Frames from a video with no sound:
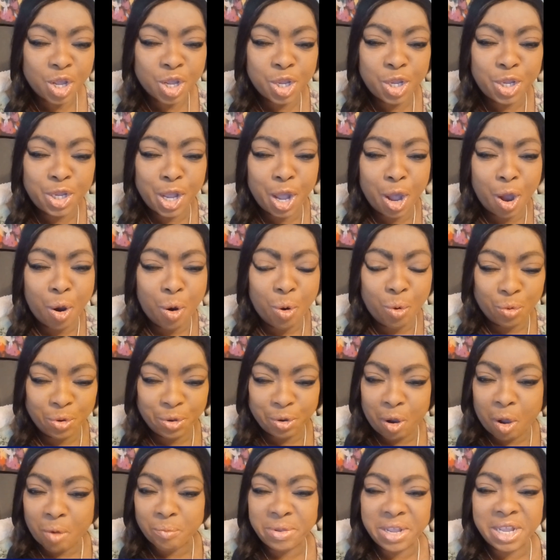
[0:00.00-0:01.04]
You,
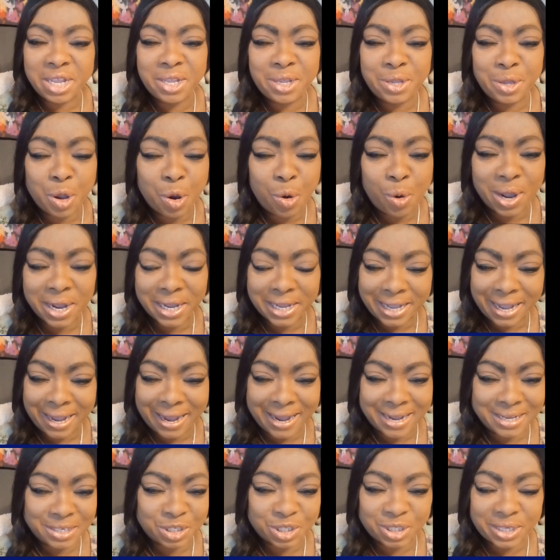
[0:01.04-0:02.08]
you're going to be you
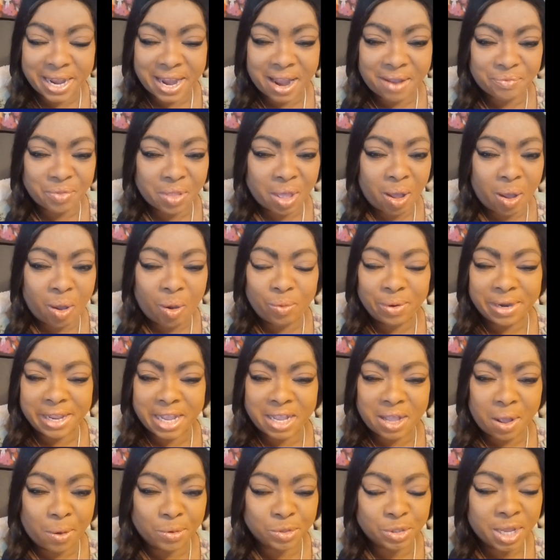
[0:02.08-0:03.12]
again, saith the Holy
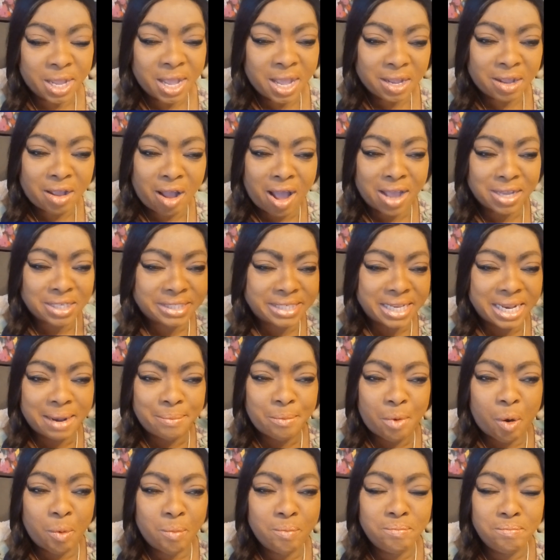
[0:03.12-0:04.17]
Ghost. God said,
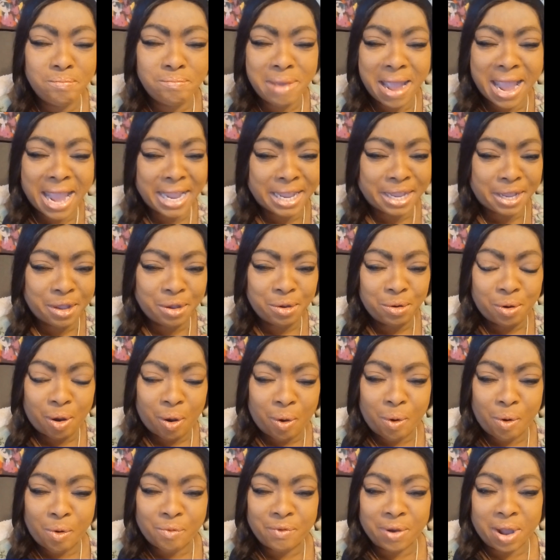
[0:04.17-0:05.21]
I'm going to make you
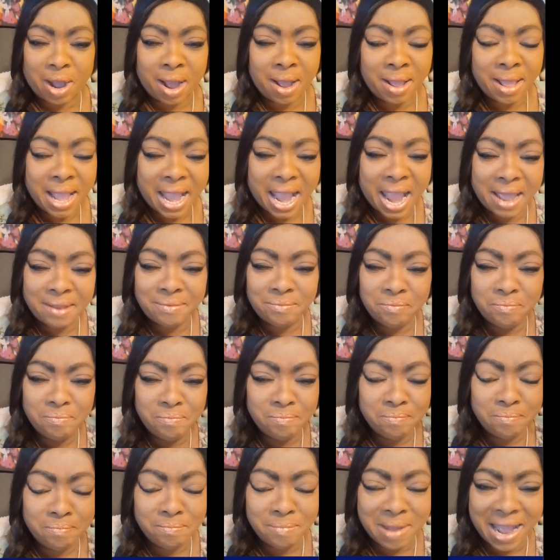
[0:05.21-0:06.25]
over
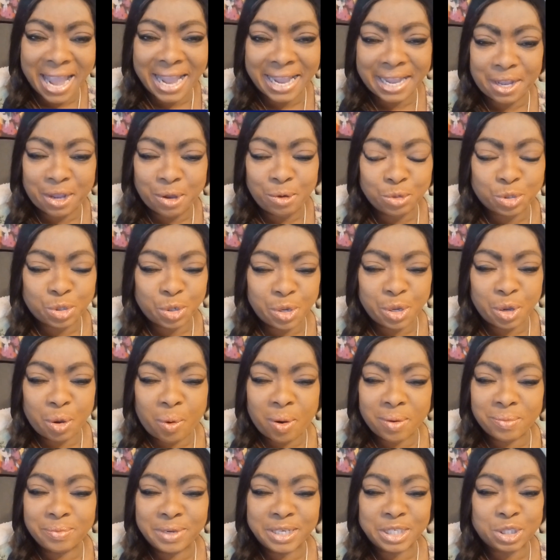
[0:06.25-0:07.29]
and make you to
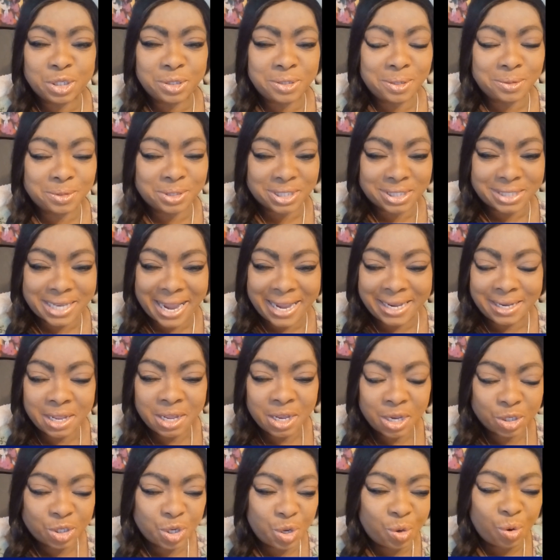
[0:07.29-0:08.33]
your original state,
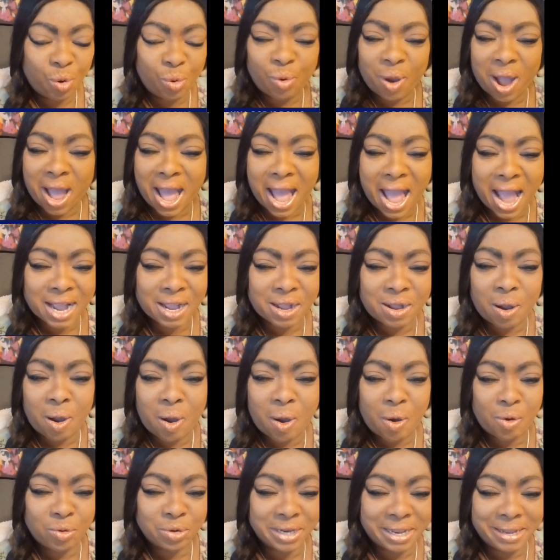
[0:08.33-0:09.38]
to who I
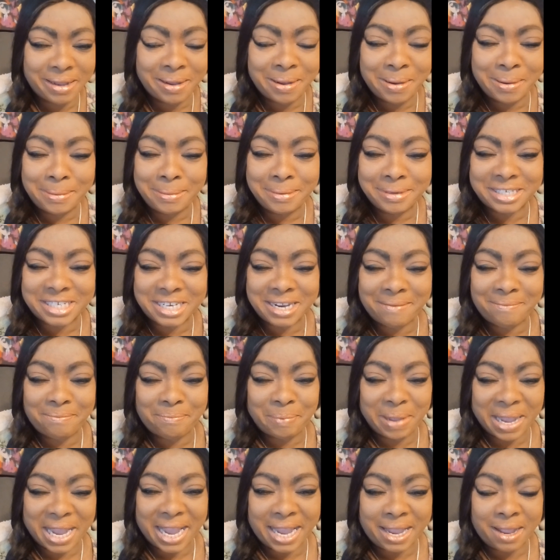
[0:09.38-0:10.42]
called you to
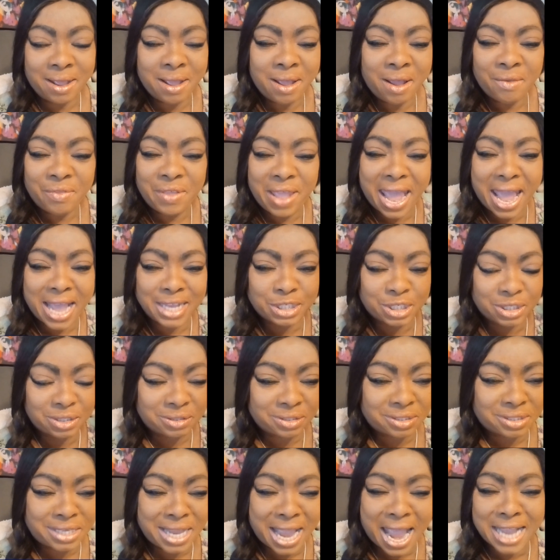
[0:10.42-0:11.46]
be. Yes,
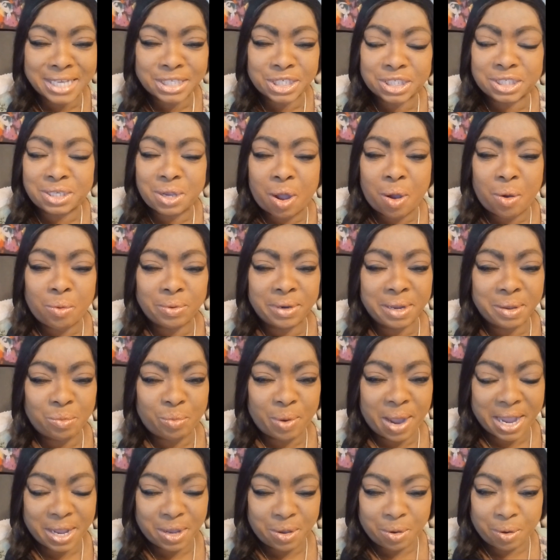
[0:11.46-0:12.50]
that's the only
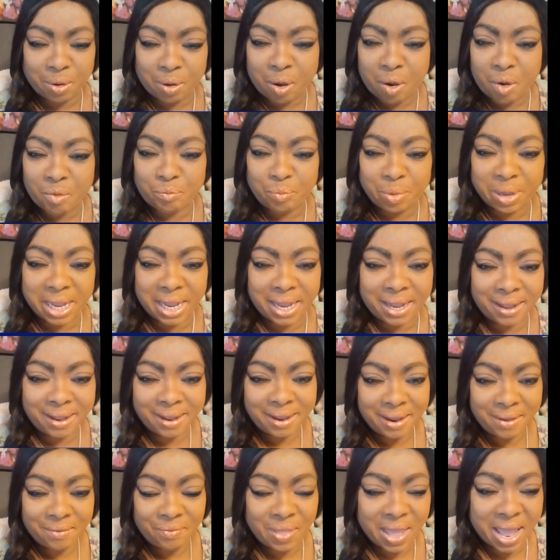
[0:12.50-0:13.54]
way you're going to be
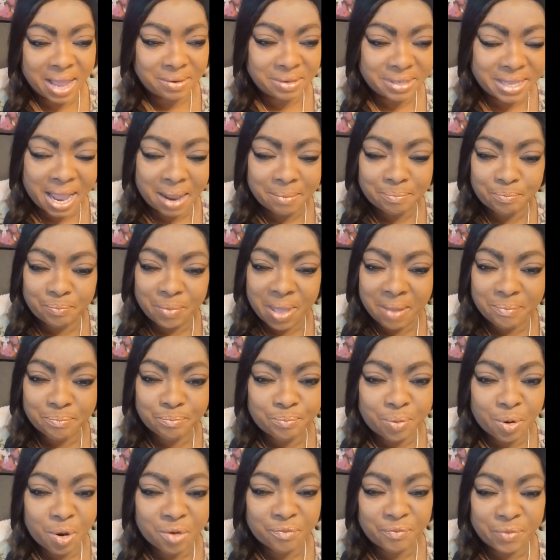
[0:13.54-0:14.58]
that, that, that
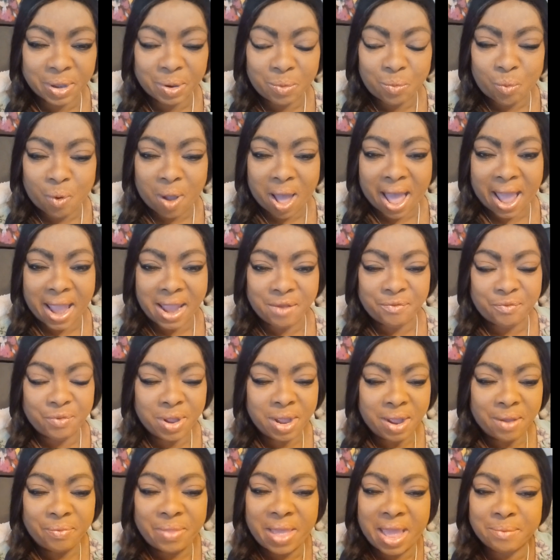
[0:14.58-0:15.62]
perfect wife,
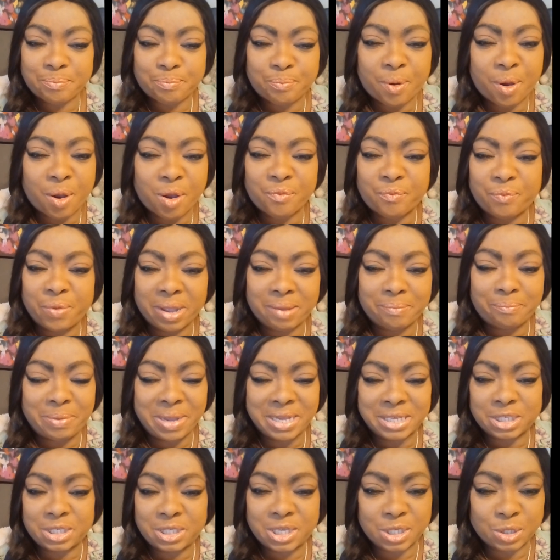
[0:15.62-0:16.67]
that perfect
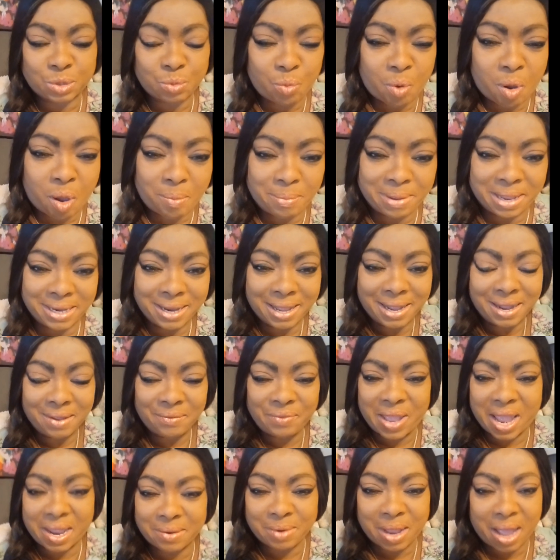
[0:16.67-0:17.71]
businesswoman,
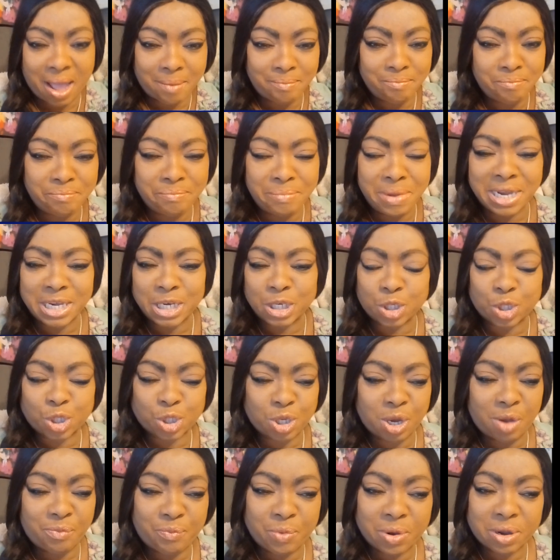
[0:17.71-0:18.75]
that uh,
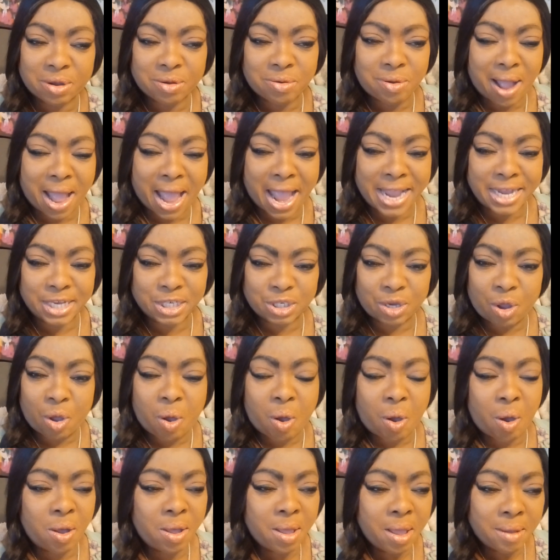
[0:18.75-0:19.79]
minister for Christ,
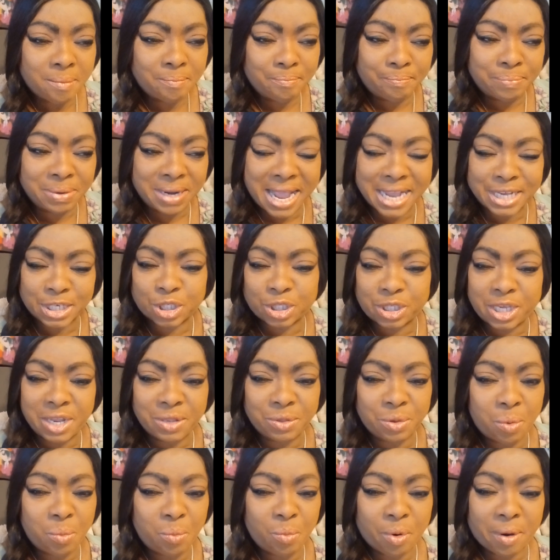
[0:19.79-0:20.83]
or oh, blessed
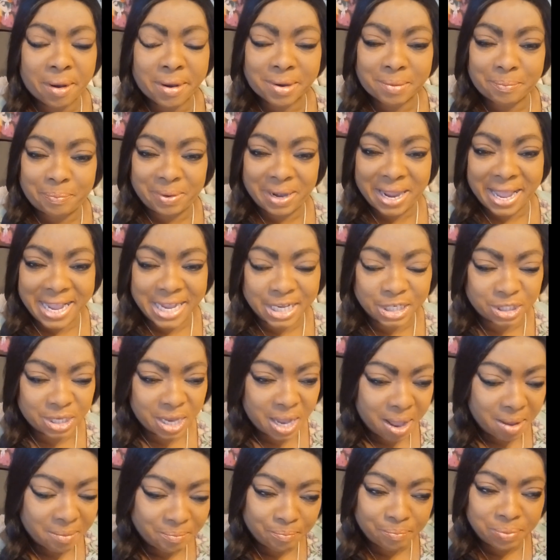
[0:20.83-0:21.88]
in the workplace,
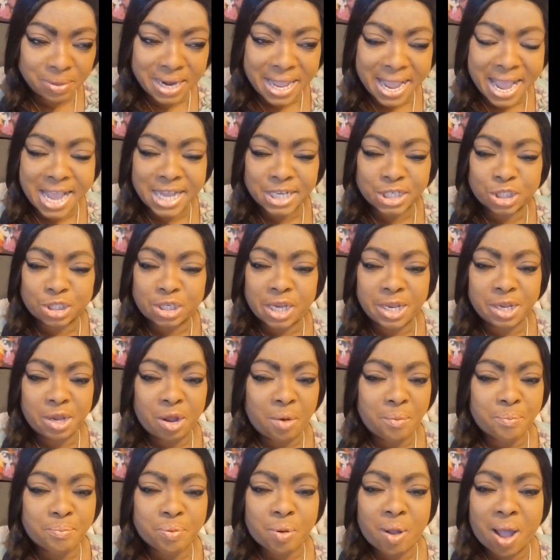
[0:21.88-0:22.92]
blessed in
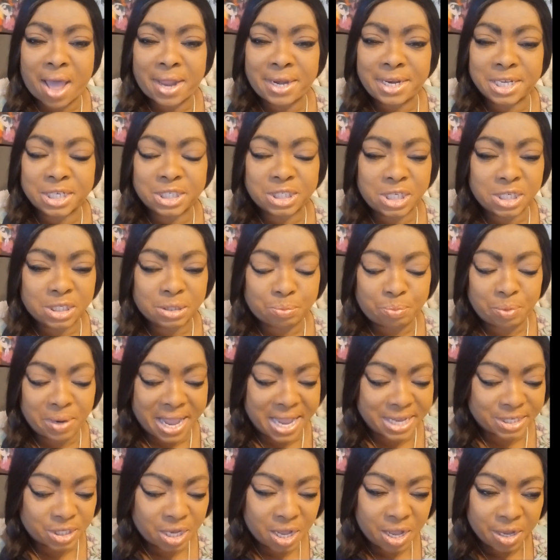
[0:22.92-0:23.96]
your products is
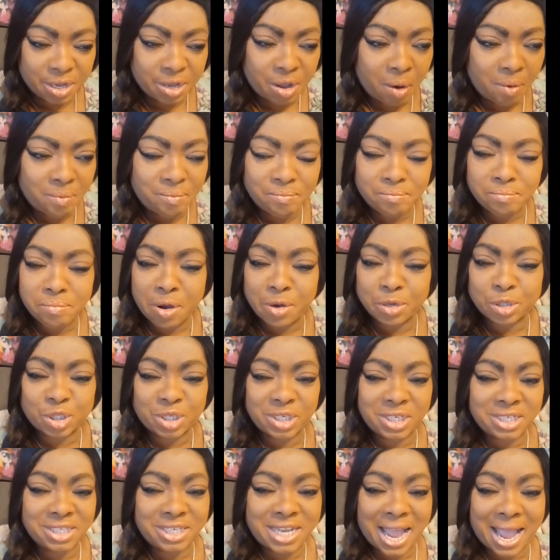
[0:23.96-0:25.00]
blessed, your
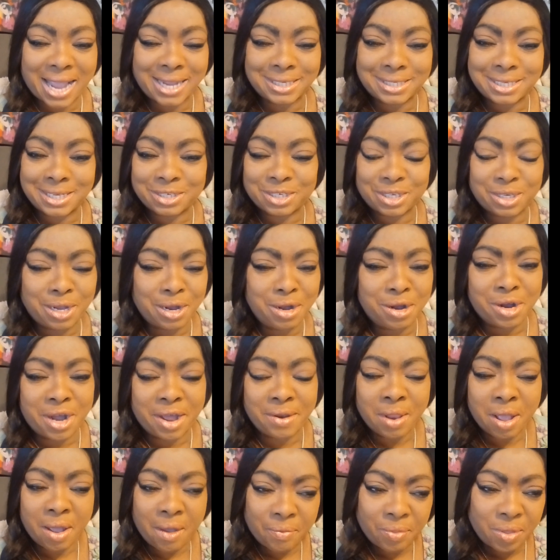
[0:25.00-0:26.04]
merchandise is
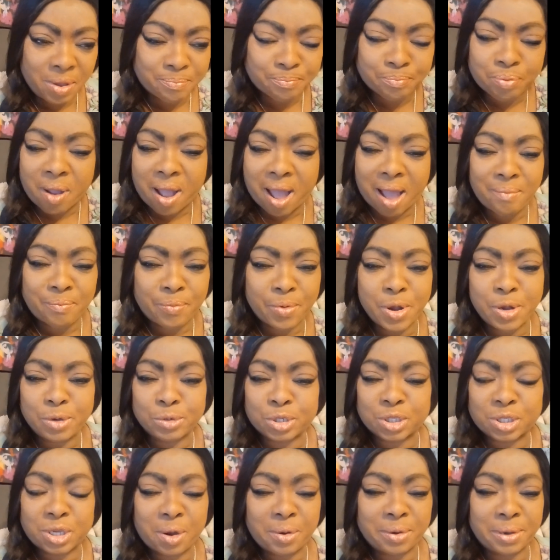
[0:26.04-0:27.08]
good. The
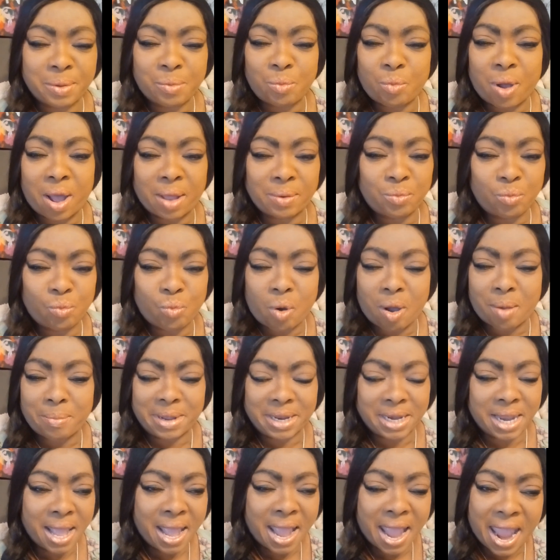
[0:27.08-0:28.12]
Proverbs 31
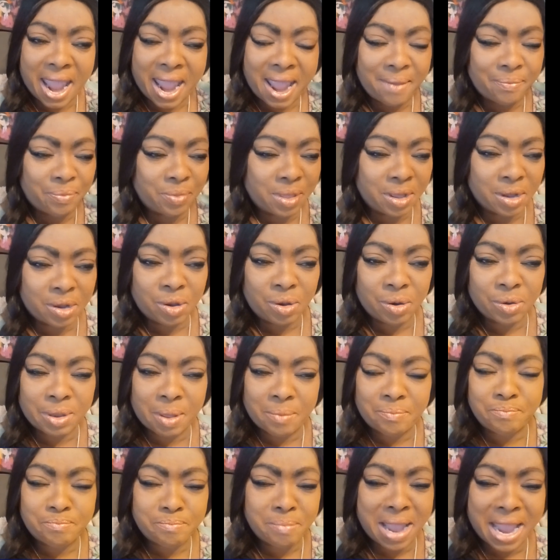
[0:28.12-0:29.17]
woman and the,
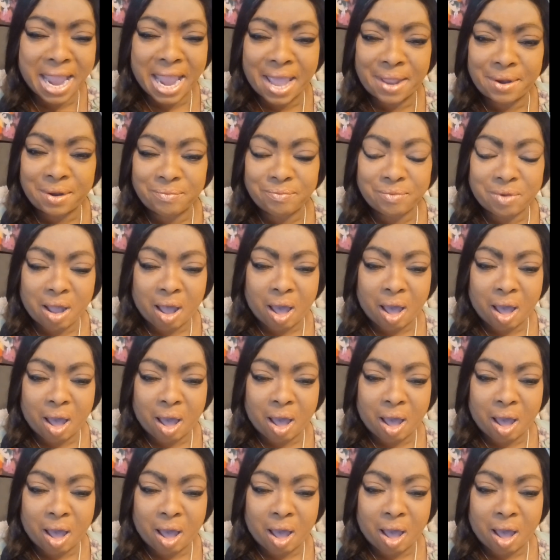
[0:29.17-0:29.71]
the man of